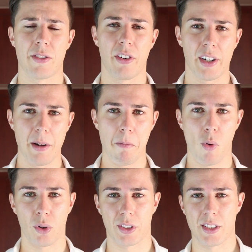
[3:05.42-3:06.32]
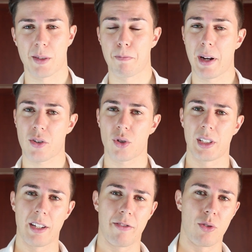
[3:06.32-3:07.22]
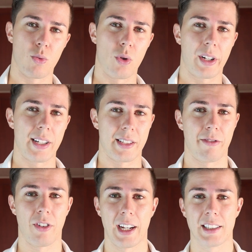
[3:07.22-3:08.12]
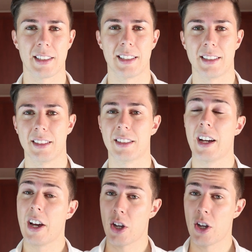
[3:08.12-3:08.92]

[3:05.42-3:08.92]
It's very important, especially if you work as a flight attendant.